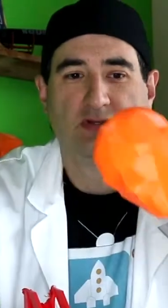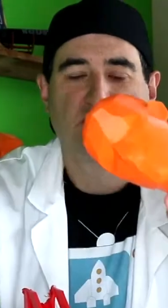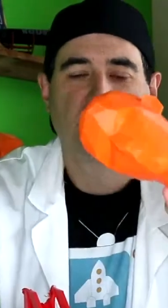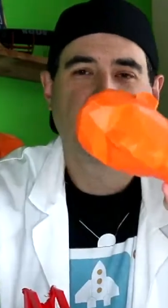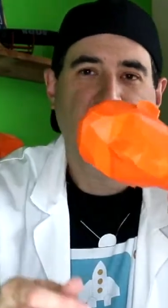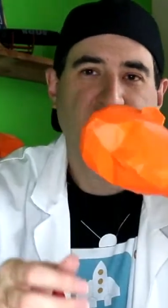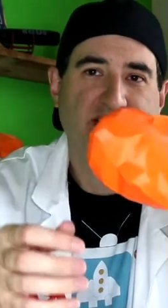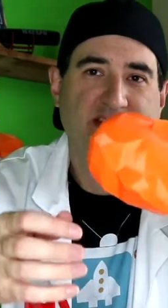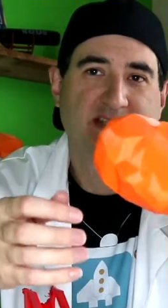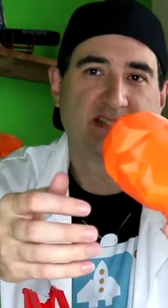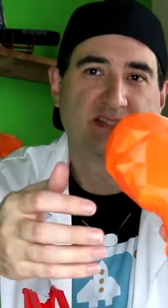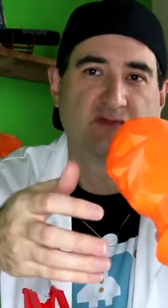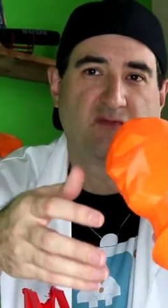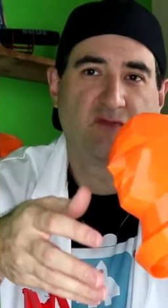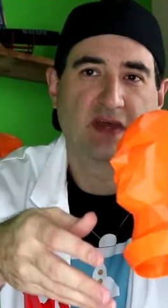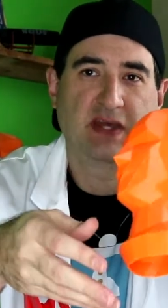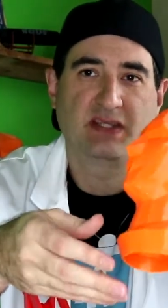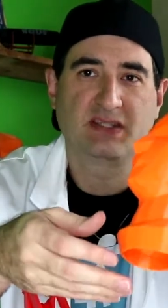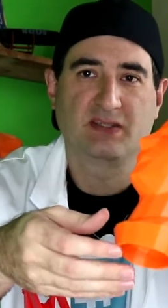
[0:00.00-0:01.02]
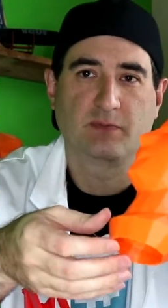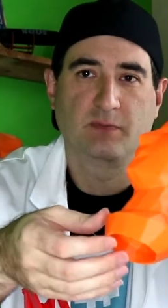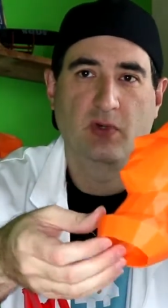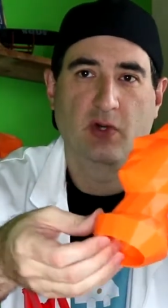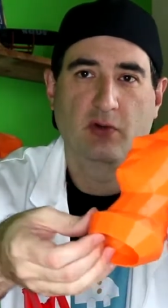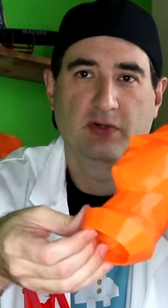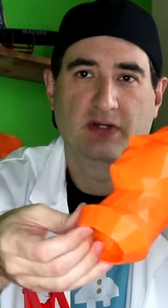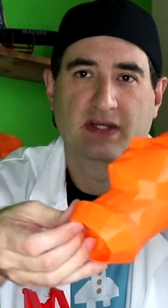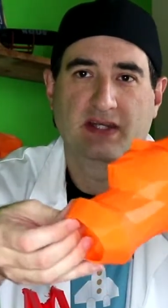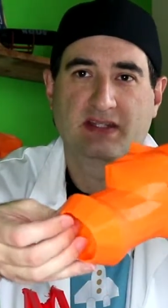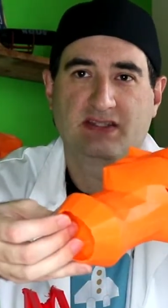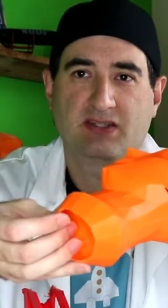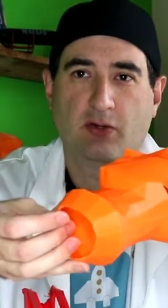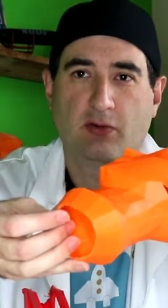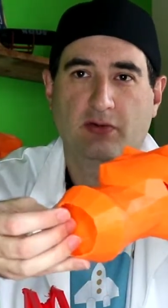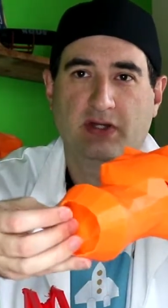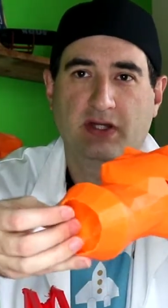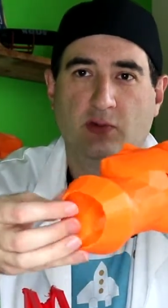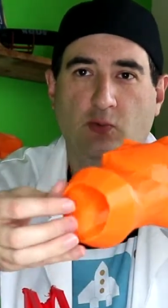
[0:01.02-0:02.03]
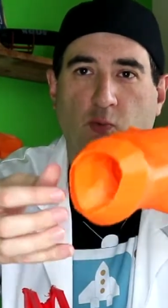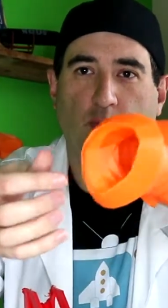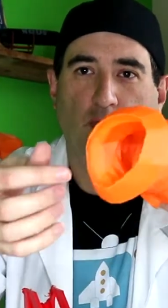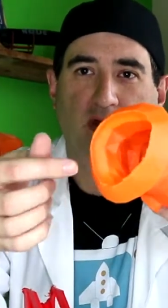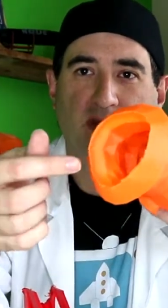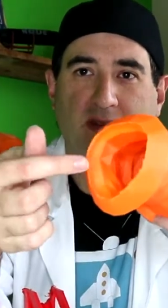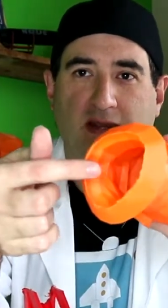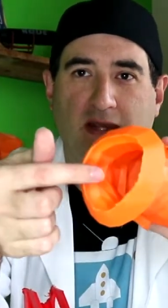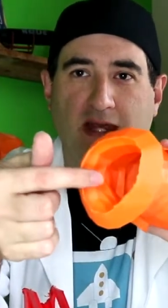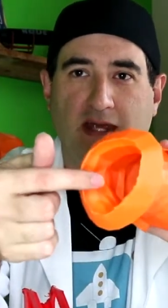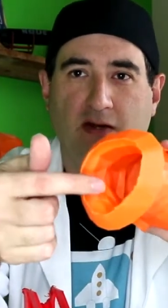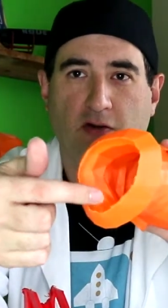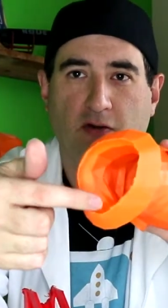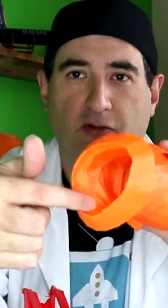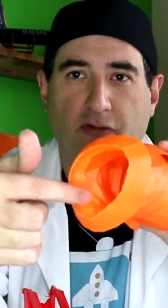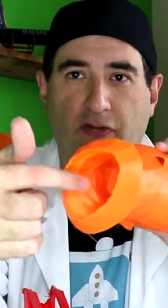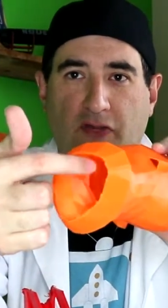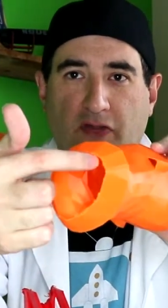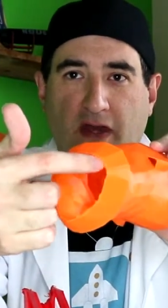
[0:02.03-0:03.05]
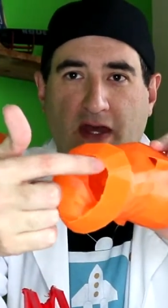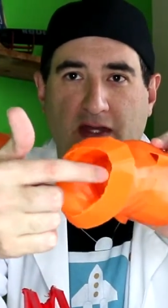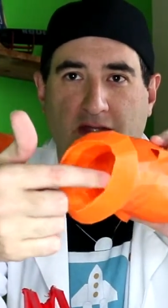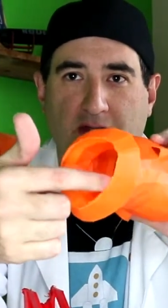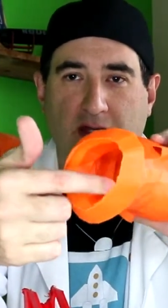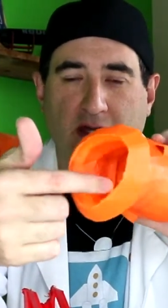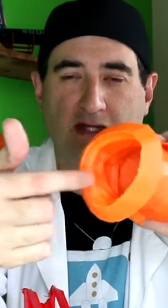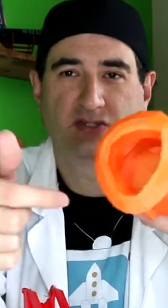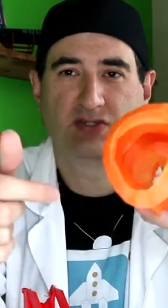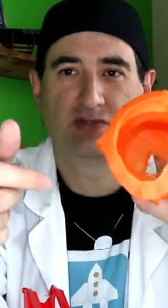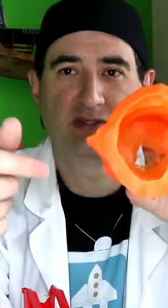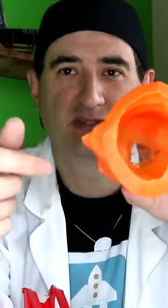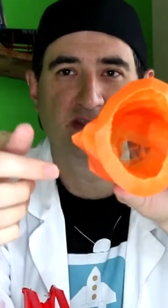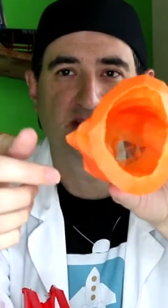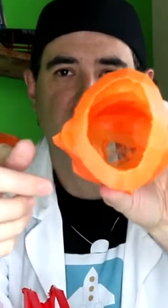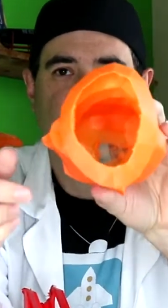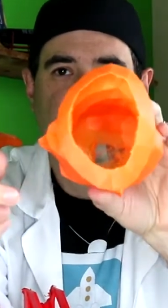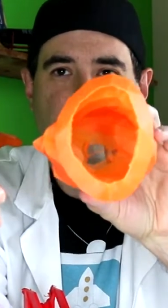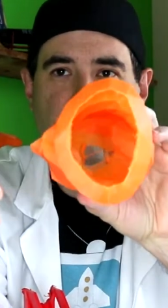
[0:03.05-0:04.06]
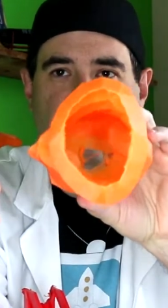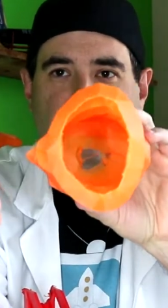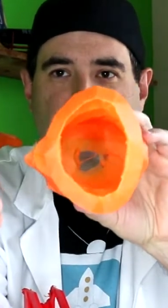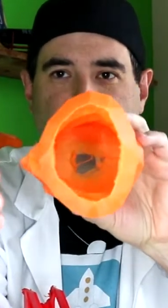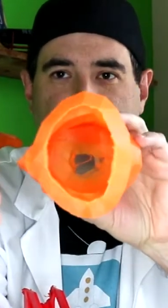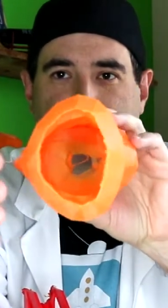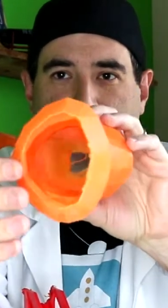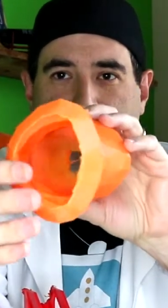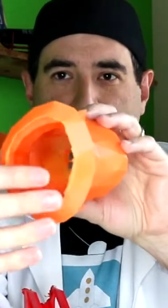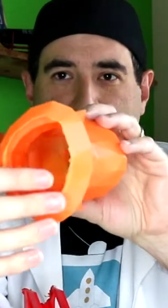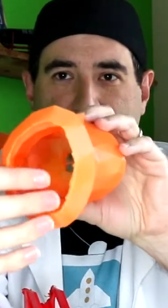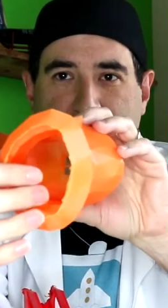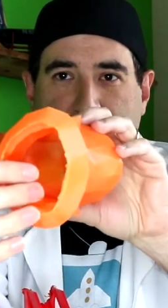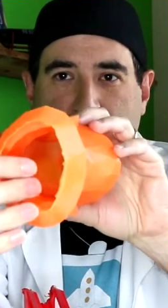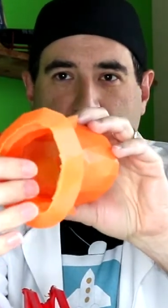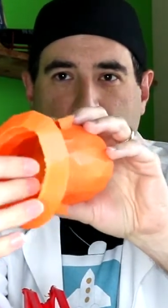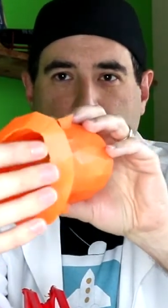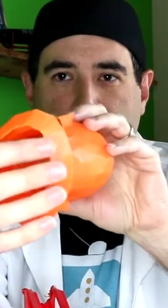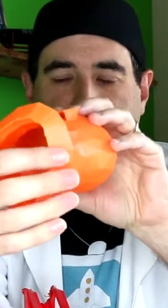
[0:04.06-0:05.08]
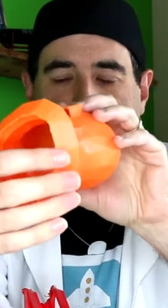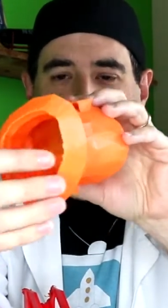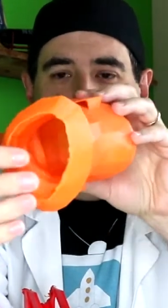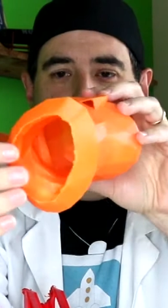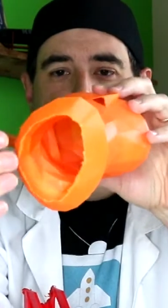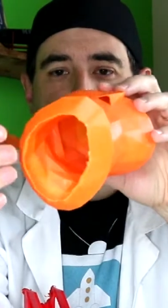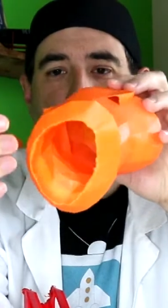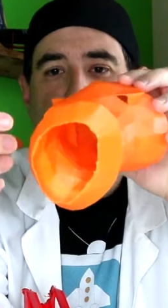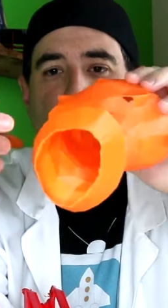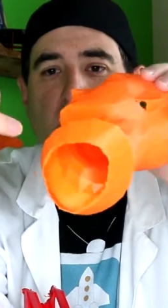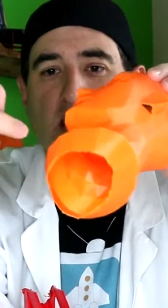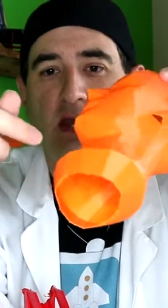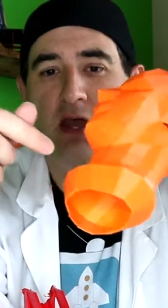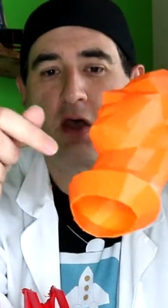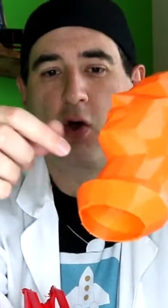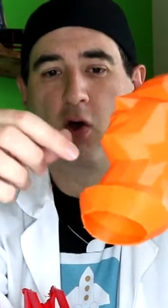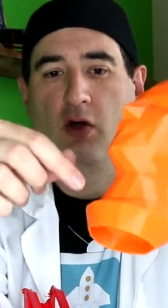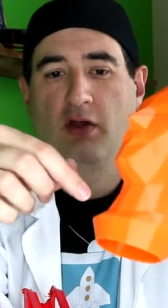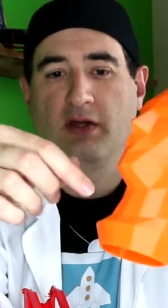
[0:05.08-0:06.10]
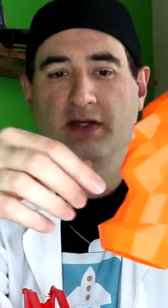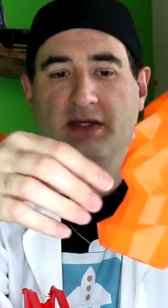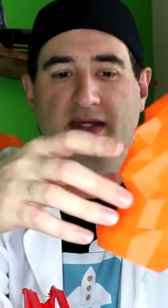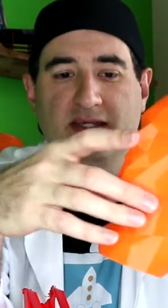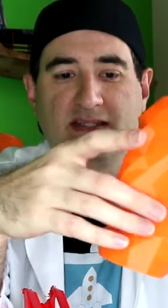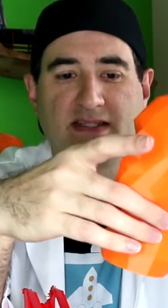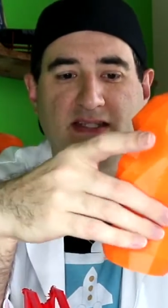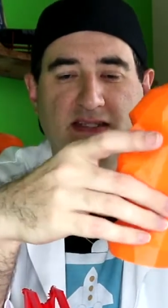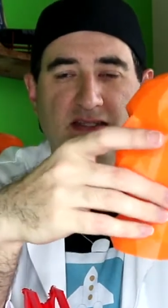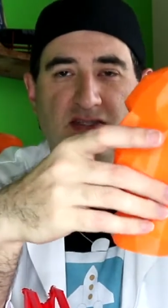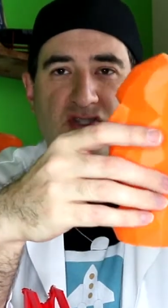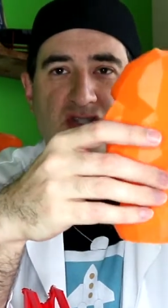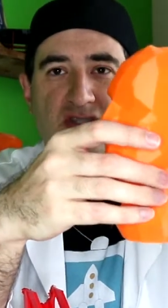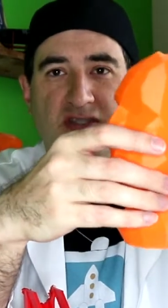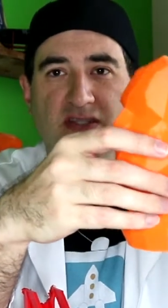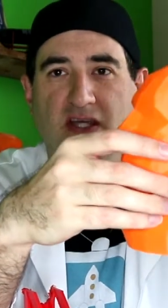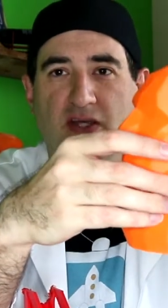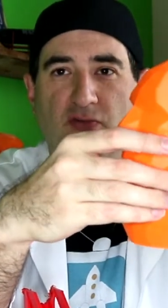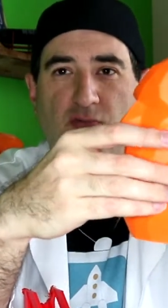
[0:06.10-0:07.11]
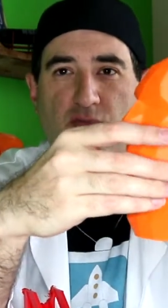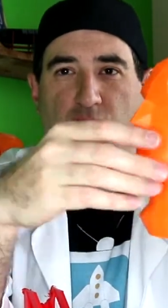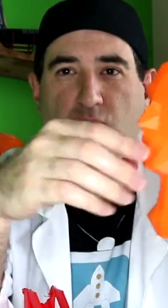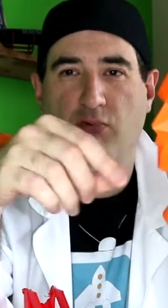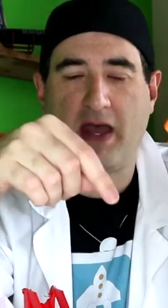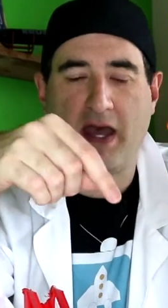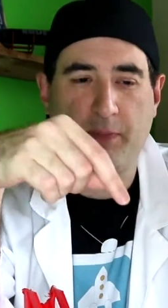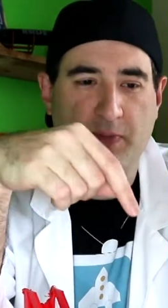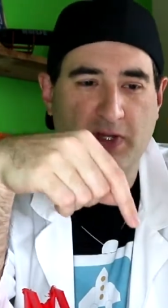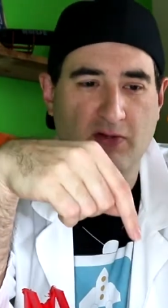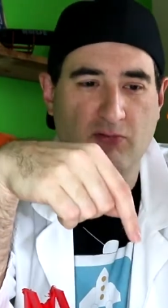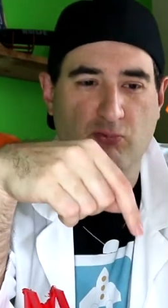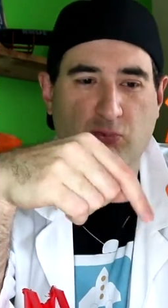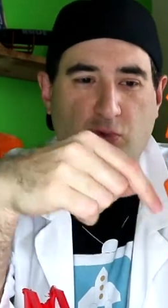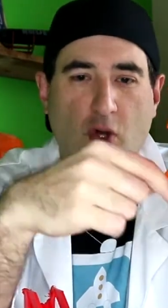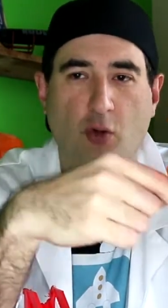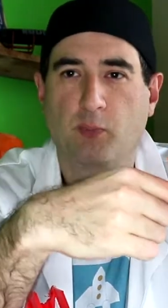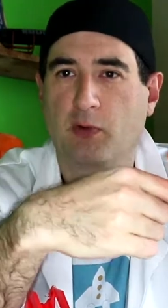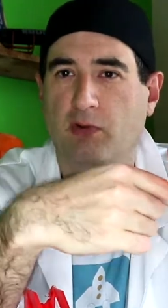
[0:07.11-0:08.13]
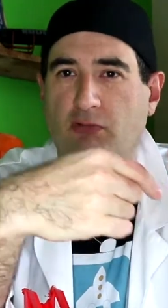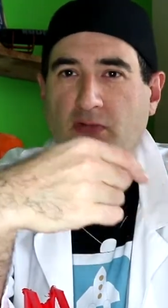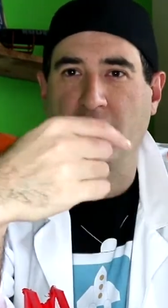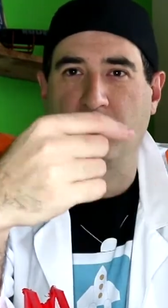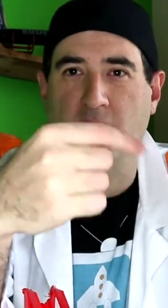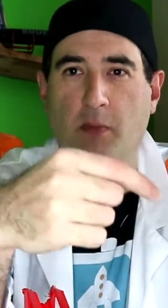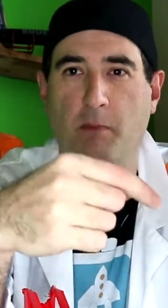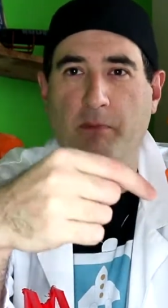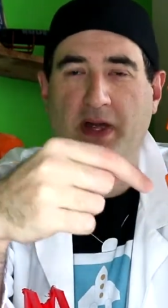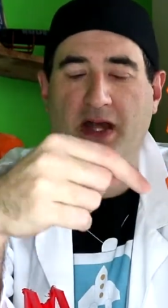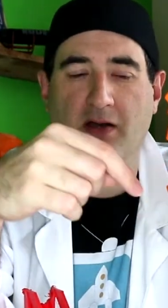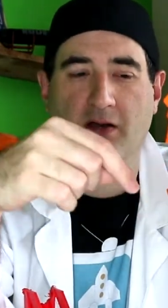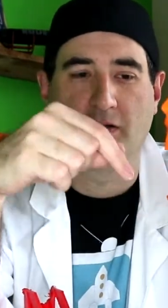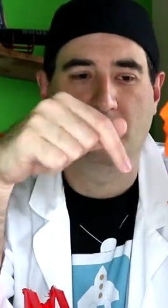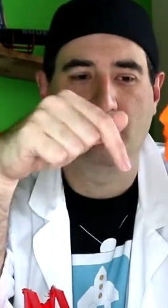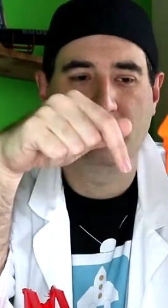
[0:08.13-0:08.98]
So this is base mode. It's only one layer thick. As you can see right down the barrel. All it is just like wrapping rope around a barrel.